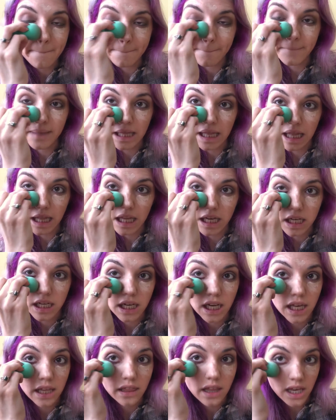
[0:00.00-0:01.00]

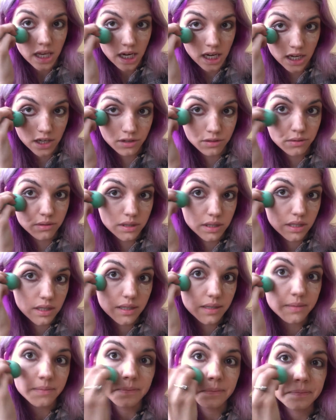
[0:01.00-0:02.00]
blending that out.
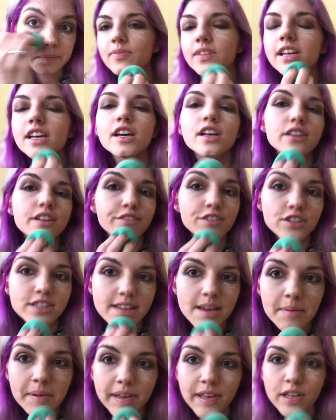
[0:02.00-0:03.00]
The first
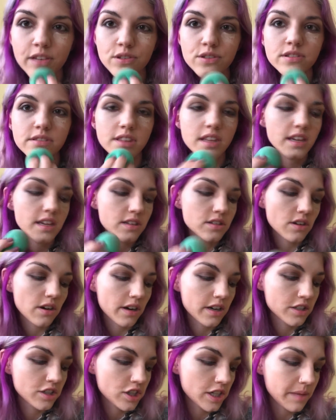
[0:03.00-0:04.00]
time I used the
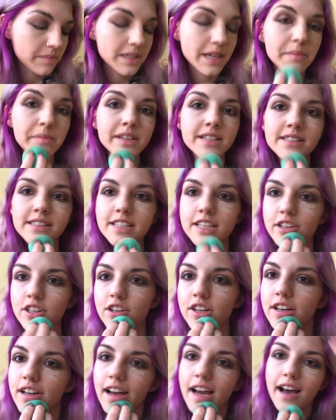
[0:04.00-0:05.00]
Tarte Shape Tape
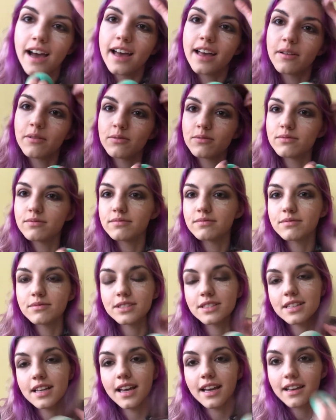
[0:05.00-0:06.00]
Concealer, I
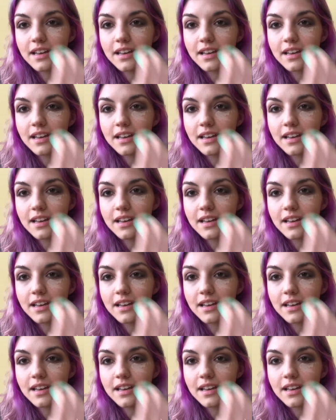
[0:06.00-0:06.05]
was